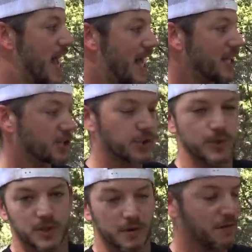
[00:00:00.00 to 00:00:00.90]
and it
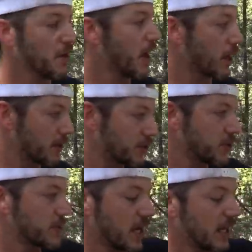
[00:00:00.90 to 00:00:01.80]
shoots full auto. It
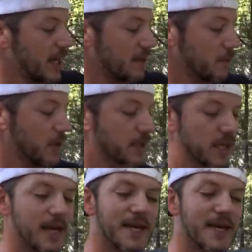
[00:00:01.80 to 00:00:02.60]
shoots a lot of bullets.